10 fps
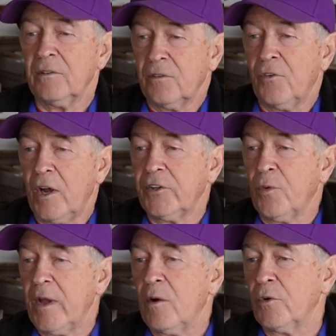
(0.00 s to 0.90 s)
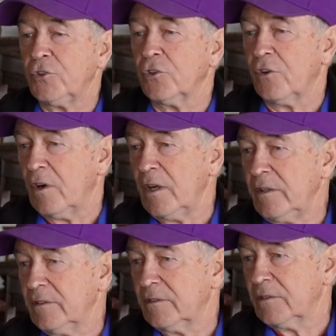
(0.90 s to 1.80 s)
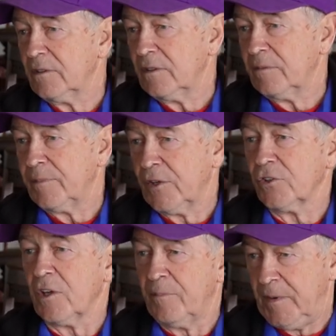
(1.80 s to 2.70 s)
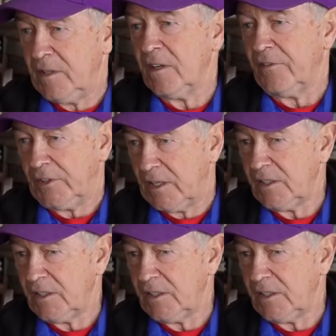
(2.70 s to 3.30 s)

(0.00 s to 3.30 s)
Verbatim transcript: Ride the way I want you to ride. Okay. Because I've been there, I've done